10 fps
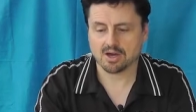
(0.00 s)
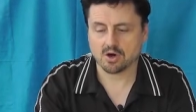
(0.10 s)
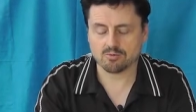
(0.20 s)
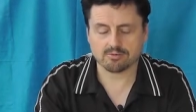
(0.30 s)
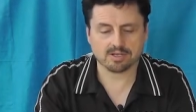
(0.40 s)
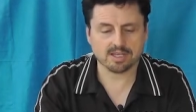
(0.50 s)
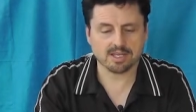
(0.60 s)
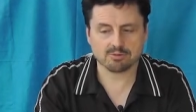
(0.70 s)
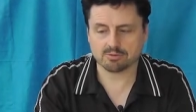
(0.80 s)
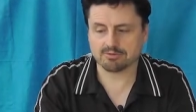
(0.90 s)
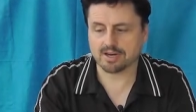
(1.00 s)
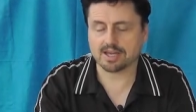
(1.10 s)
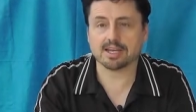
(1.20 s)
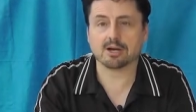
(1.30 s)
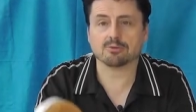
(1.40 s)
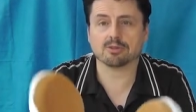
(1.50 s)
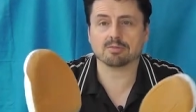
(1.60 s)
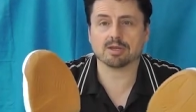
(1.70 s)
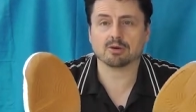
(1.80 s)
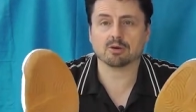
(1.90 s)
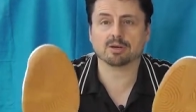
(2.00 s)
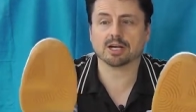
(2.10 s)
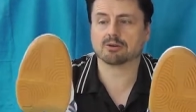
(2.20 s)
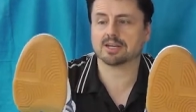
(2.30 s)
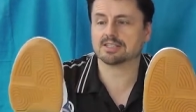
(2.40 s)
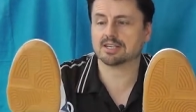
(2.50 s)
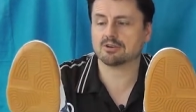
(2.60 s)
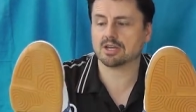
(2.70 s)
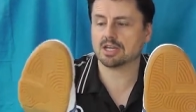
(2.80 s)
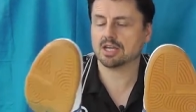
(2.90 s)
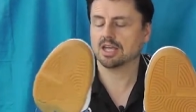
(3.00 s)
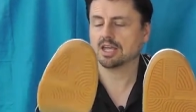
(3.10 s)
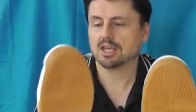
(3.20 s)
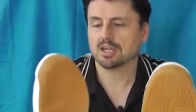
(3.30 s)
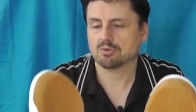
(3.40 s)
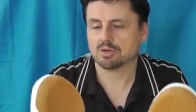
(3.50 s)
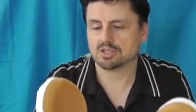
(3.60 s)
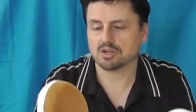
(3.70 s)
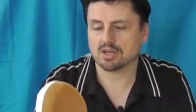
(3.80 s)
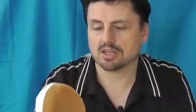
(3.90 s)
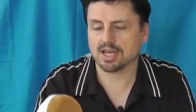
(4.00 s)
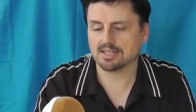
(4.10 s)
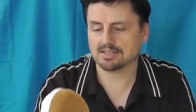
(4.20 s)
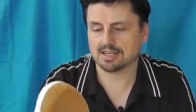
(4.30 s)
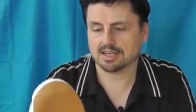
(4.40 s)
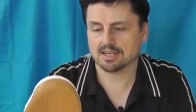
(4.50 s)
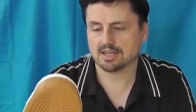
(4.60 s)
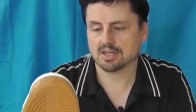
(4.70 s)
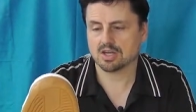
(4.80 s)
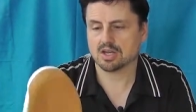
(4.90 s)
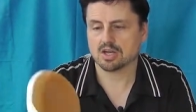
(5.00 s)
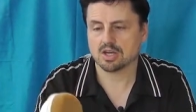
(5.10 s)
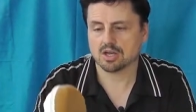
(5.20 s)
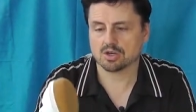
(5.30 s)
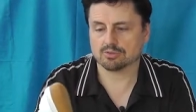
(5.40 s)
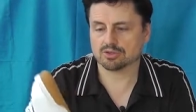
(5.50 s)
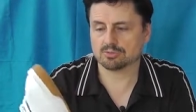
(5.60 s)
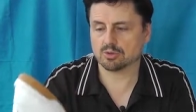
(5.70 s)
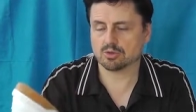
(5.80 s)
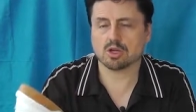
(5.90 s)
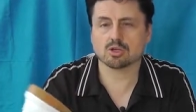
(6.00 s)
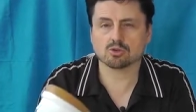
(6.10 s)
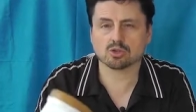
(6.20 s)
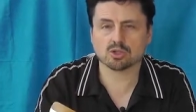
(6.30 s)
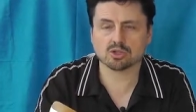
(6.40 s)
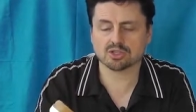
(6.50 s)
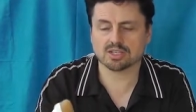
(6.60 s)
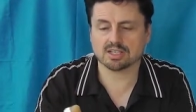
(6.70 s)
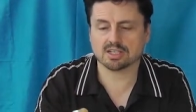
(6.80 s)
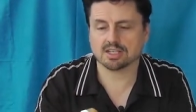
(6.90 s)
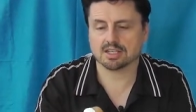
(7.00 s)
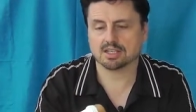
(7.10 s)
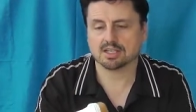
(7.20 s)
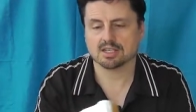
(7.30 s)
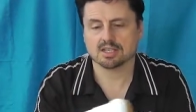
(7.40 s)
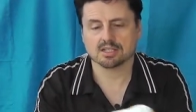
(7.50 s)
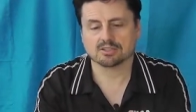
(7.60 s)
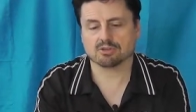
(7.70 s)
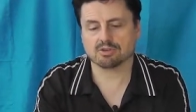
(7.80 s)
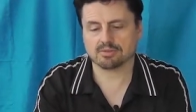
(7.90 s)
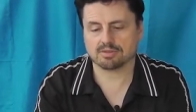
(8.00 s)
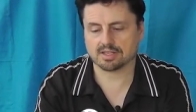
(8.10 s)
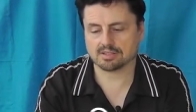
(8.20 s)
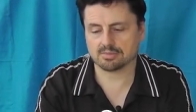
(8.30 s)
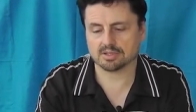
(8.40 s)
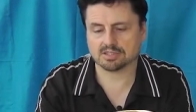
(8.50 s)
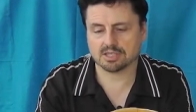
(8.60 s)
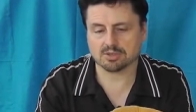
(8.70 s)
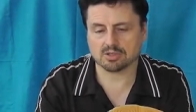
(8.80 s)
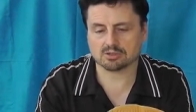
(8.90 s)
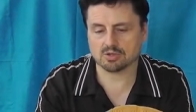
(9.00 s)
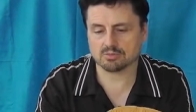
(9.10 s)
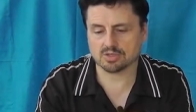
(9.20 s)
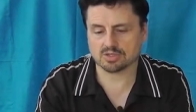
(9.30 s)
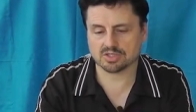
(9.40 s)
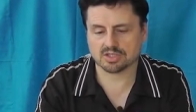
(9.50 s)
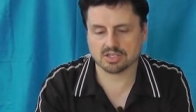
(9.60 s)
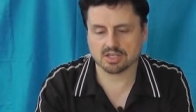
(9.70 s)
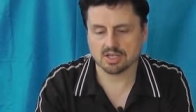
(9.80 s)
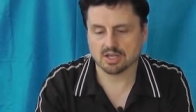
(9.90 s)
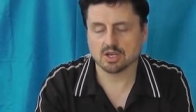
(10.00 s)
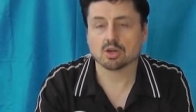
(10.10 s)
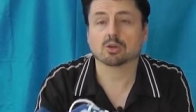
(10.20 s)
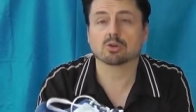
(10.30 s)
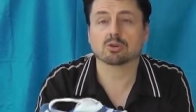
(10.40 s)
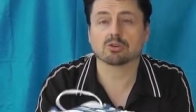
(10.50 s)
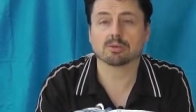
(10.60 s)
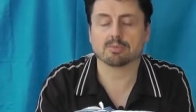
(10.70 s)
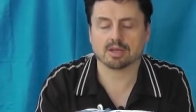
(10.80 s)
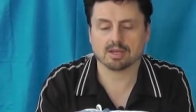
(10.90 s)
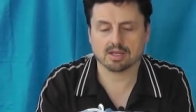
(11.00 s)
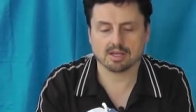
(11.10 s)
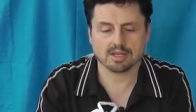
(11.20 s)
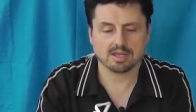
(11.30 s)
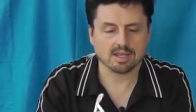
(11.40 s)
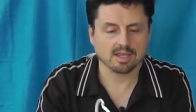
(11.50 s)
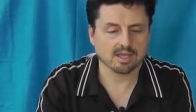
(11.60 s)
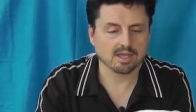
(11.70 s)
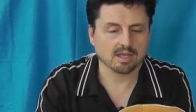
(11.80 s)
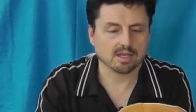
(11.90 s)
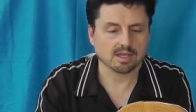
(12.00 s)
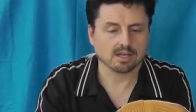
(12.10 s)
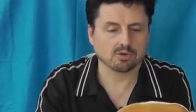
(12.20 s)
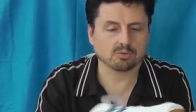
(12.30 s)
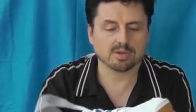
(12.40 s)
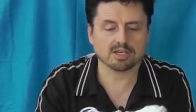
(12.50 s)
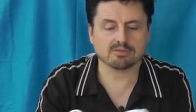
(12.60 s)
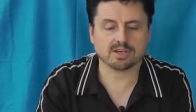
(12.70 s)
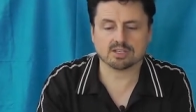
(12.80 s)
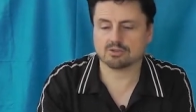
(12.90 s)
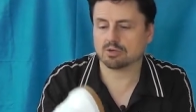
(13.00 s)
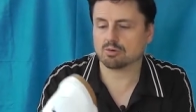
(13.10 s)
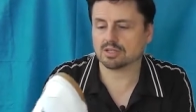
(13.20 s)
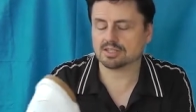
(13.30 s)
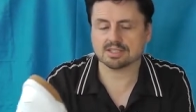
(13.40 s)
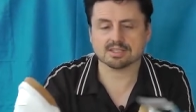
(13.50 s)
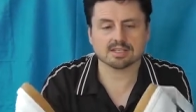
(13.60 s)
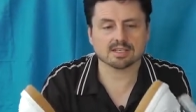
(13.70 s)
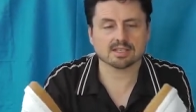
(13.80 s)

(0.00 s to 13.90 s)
Hopefully we'll find out that they meet all my criteria, which are light, comfortable, good cushioning, degree of flexibility but not too much, good grip, and good manufacturing qualities.